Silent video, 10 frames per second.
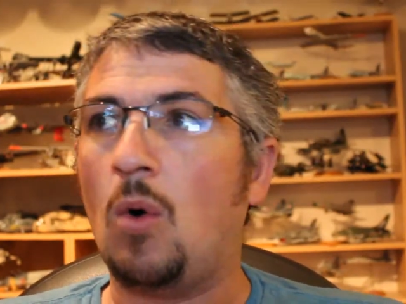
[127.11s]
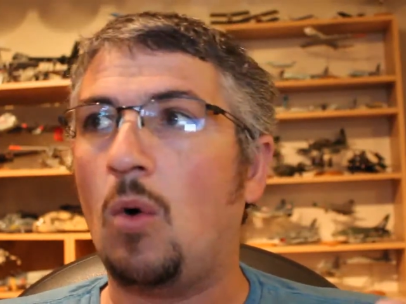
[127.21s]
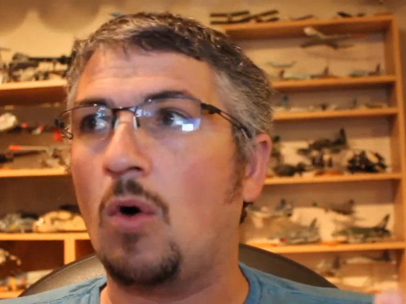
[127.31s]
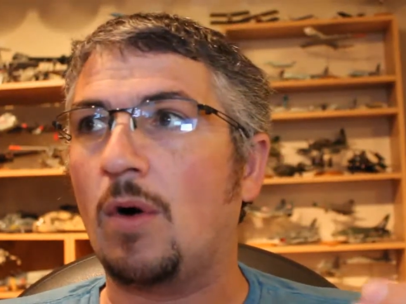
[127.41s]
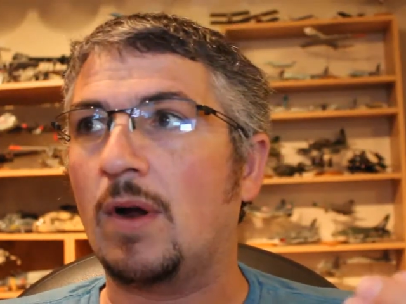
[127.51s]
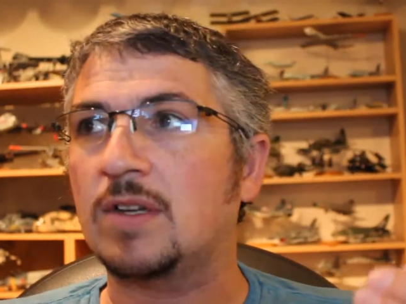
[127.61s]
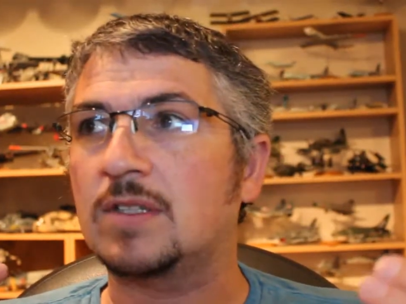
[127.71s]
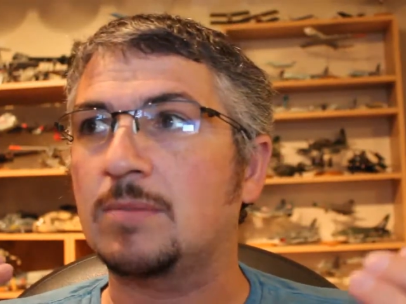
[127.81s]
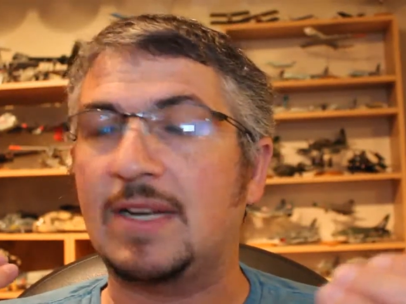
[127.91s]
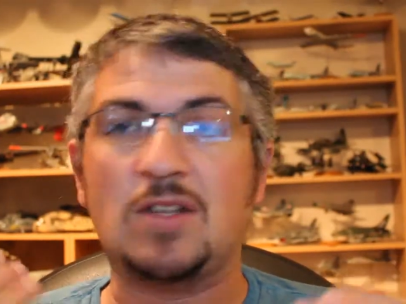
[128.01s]
or
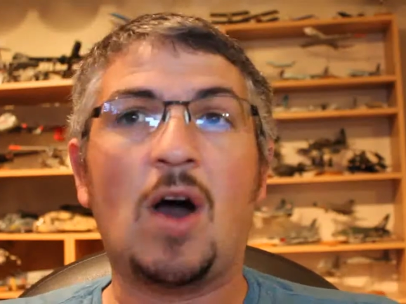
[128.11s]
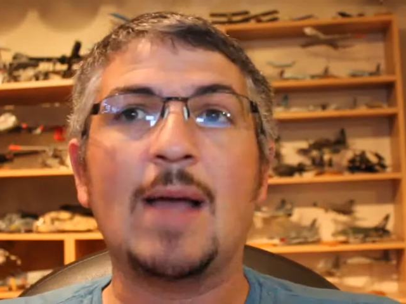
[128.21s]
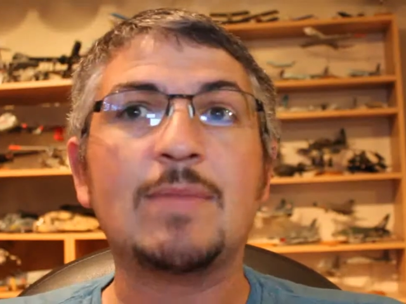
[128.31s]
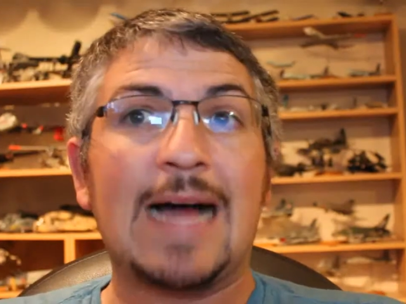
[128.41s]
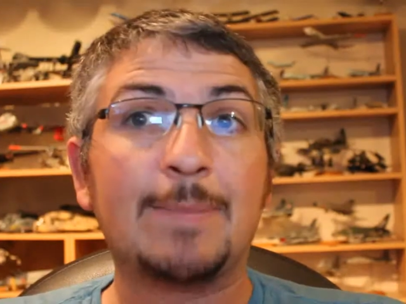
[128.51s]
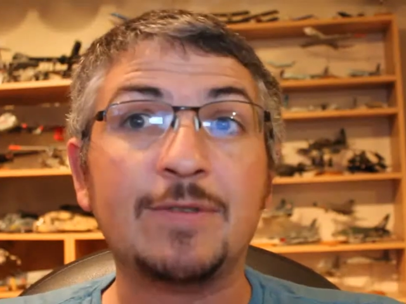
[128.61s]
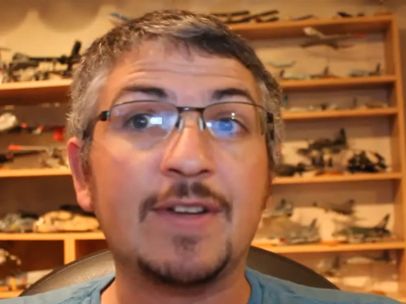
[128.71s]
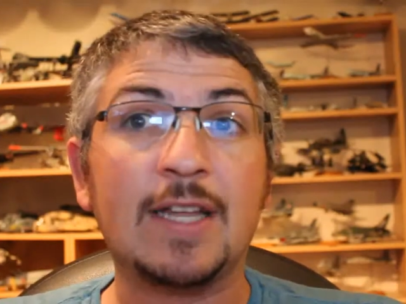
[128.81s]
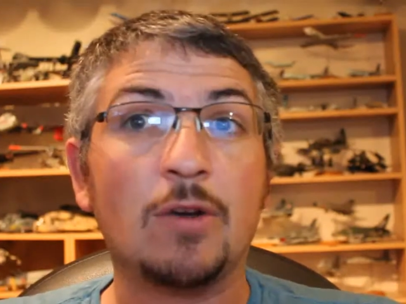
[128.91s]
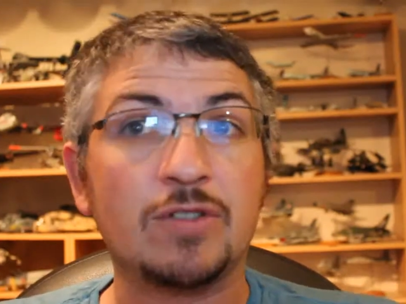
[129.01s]
my time lapse
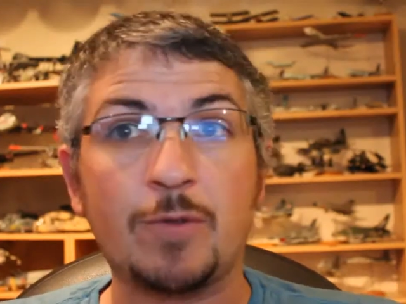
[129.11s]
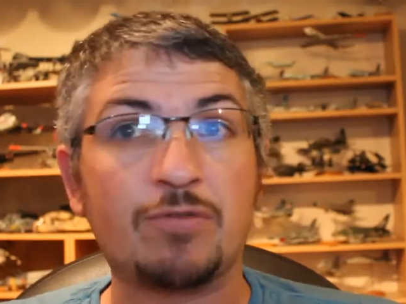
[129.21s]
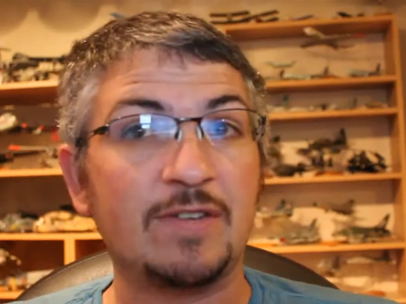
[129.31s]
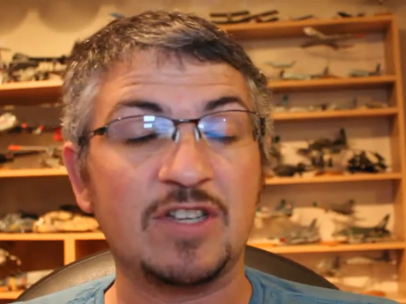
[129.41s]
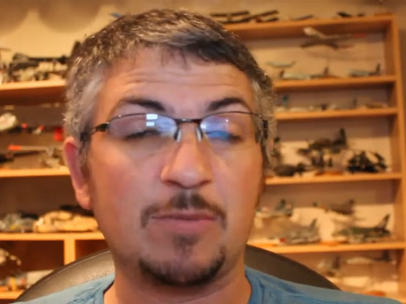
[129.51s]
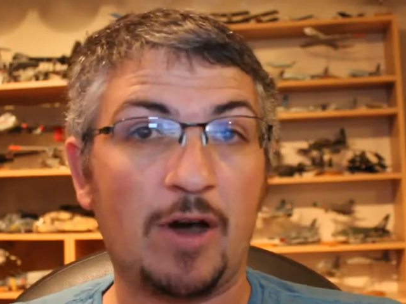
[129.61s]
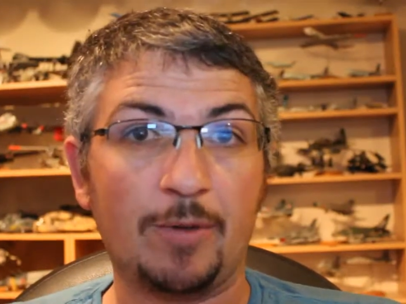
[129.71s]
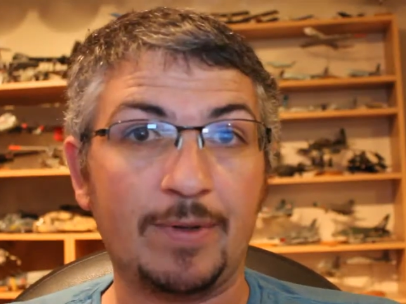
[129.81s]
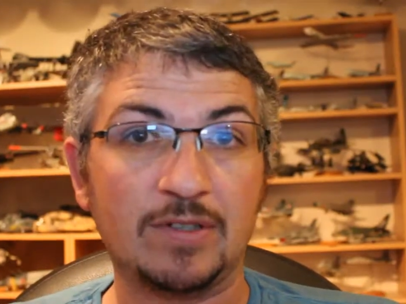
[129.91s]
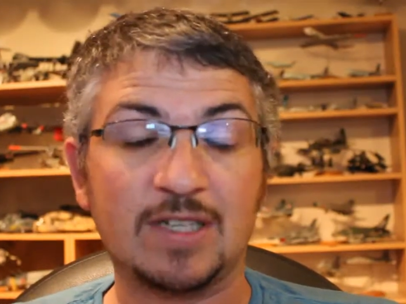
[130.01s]
videos of the previous
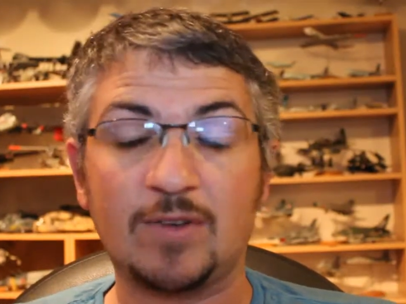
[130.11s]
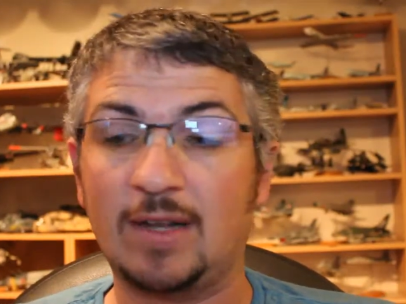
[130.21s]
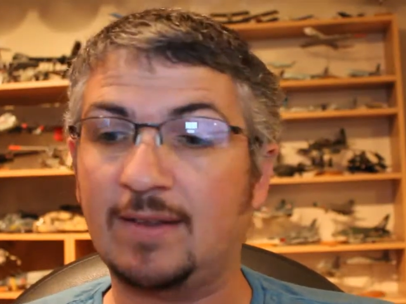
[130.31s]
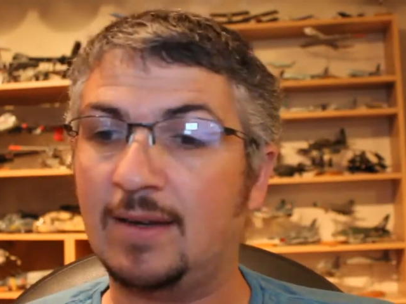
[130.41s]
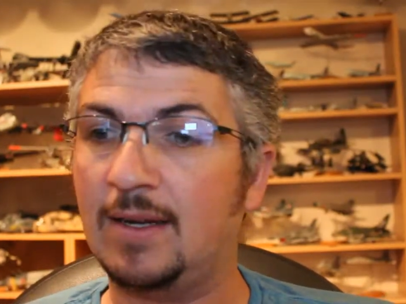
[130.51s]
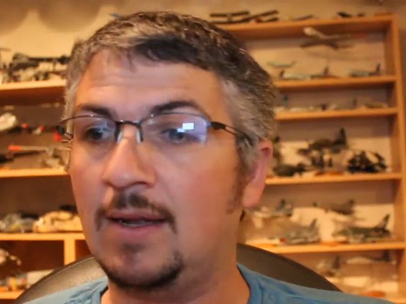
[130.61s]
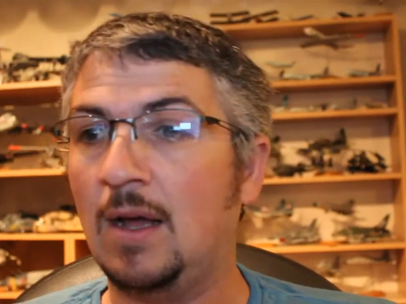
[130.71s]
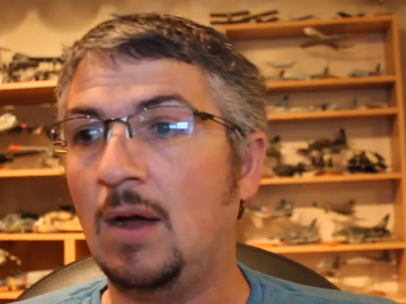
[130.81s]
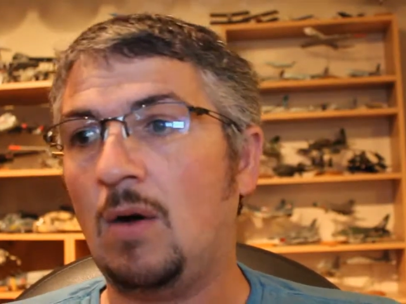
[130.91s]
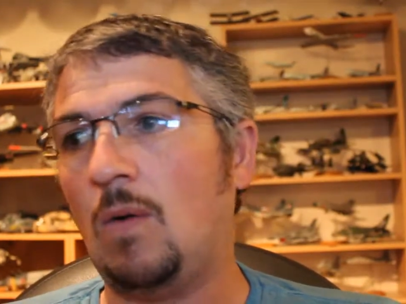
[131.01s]
model builds that I've got done
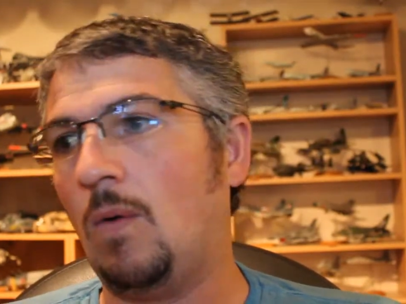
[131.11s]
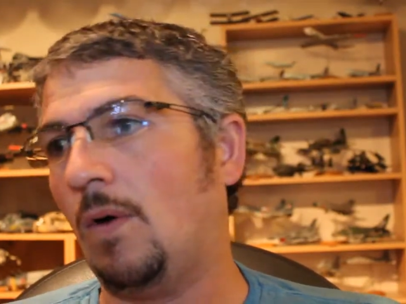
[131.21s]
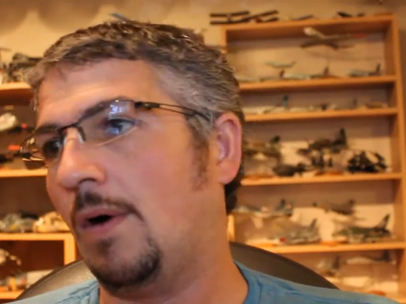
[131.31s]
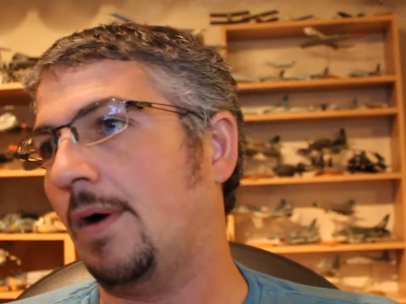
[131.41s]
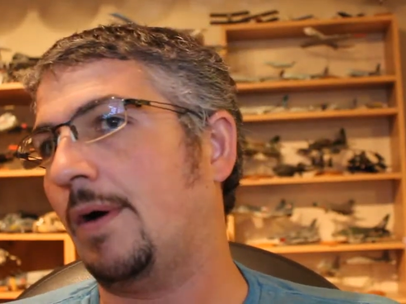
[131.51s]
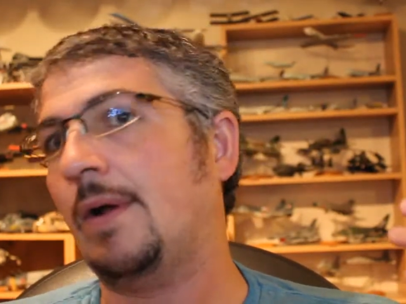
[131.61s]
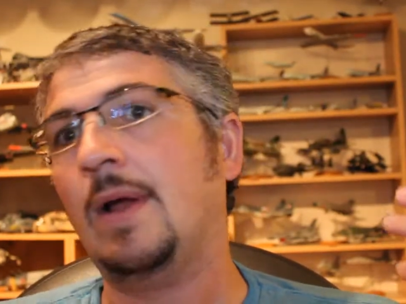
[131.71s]
or